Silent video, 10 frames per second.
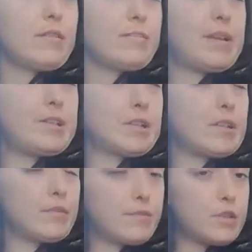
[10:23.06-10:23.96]
Basically
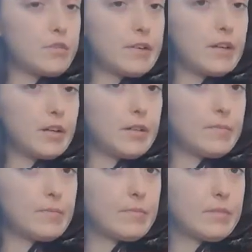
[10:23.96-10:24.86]
the first finger
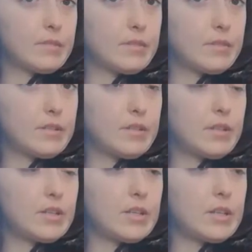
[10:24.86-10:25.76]

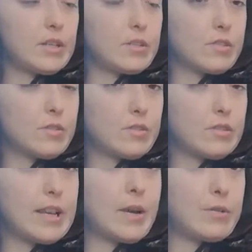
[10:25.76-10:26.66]
is
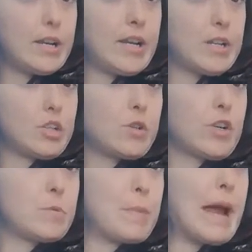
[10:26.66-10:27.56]
now needing to
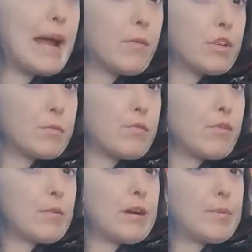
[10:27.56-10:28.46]
stretch back, which before
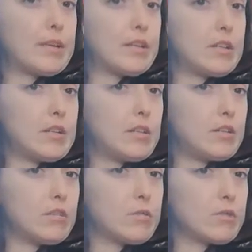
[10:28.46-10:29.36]
it probably didn't need to
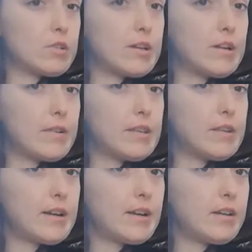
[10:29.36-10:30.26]
do. It was just kind of right
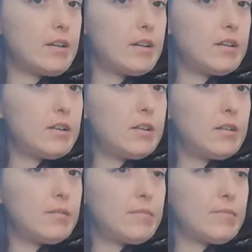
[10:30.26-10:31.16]
there.
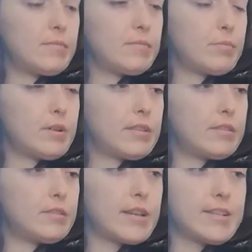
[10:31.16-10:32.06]

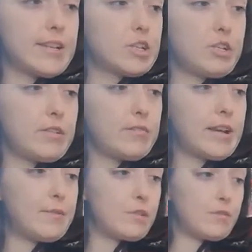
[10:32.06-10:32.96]
But that's actually
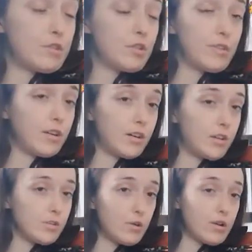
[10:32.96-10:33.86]
fine for the first finger. It
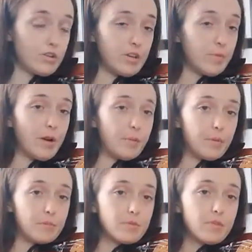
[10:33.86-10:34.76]
doesn't cause any
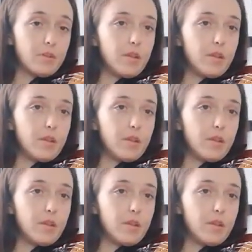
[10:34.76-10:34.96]
problems.